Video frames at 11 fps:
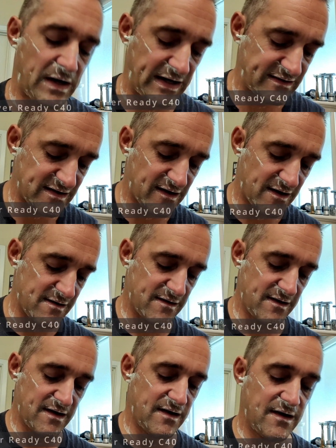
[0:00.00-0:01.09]
but it's a
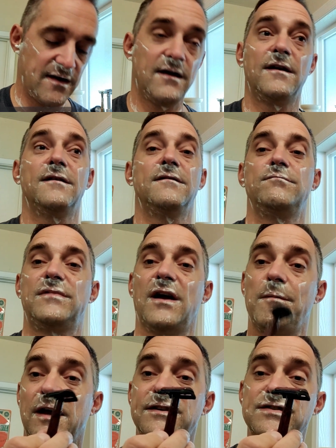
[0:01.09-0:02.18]

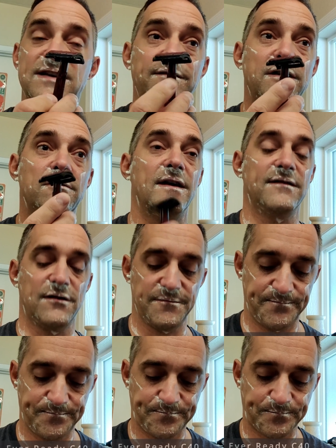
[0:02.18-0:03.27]
double-edged safety razor.
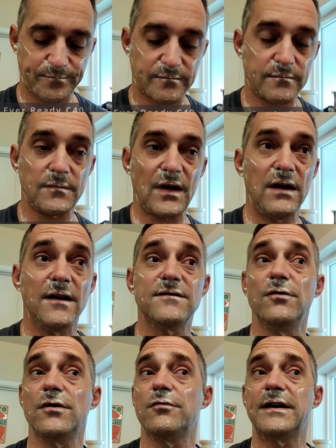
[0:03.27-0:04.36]
Let's
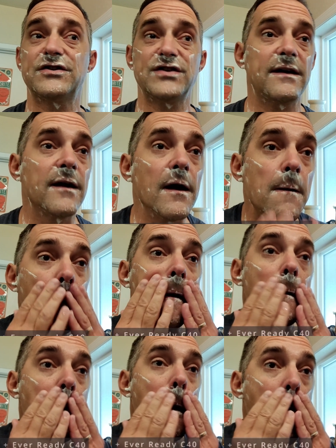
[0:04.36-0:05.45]
do a quick check here.
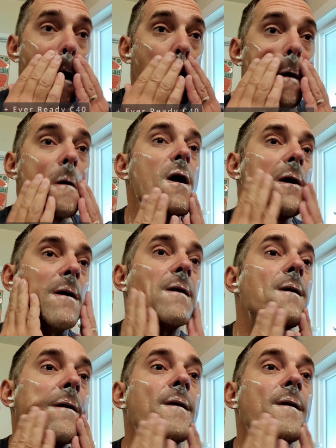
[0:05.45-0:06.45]
Oh,